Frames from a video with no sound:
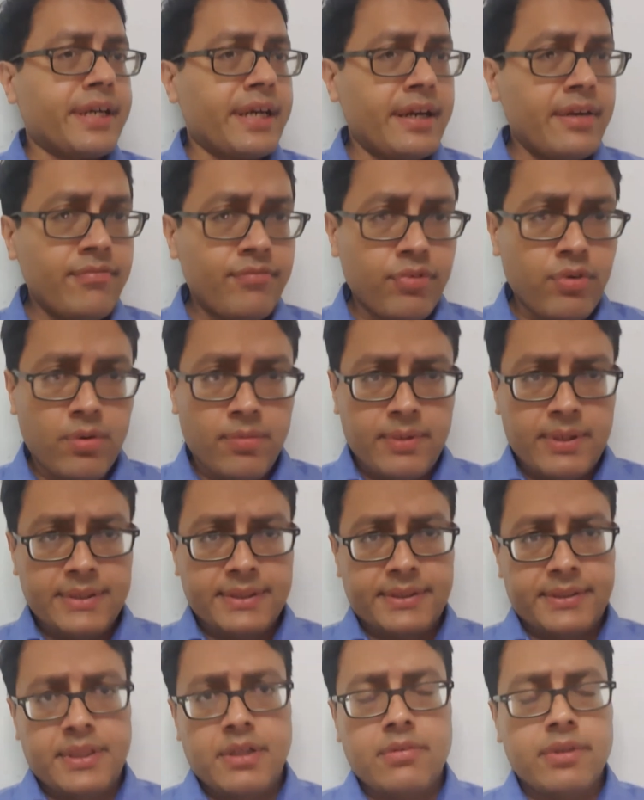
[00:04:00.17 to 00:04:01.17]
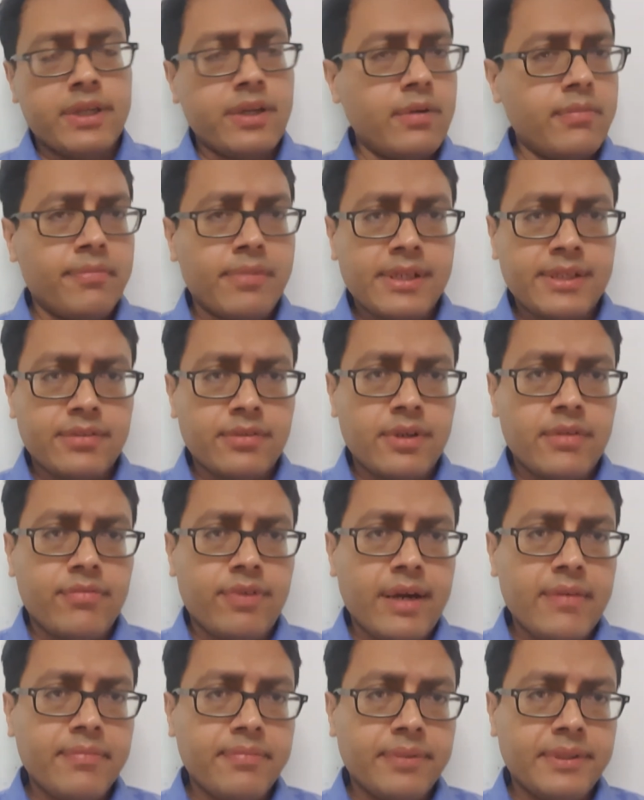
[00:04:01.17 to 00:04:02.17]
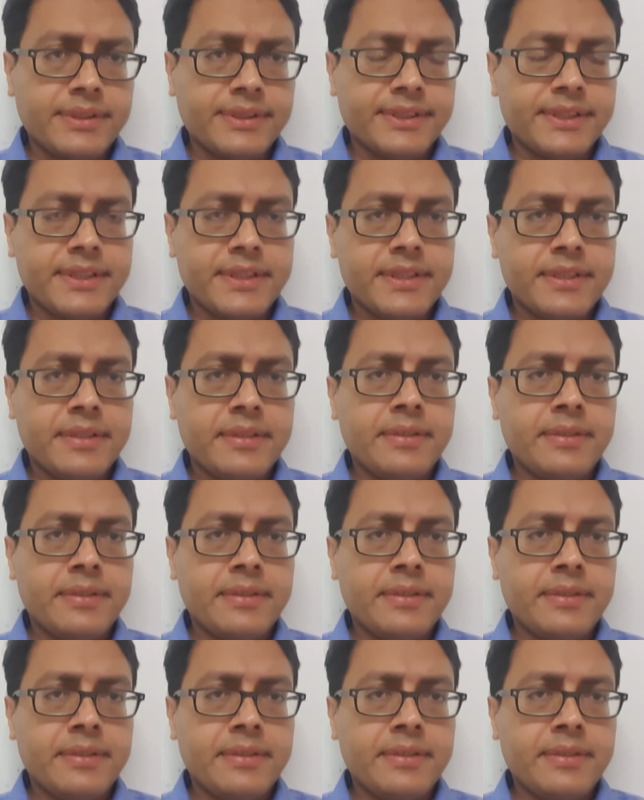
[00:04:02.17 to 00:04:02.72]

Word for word: lymphomas, though they comprise only 5%.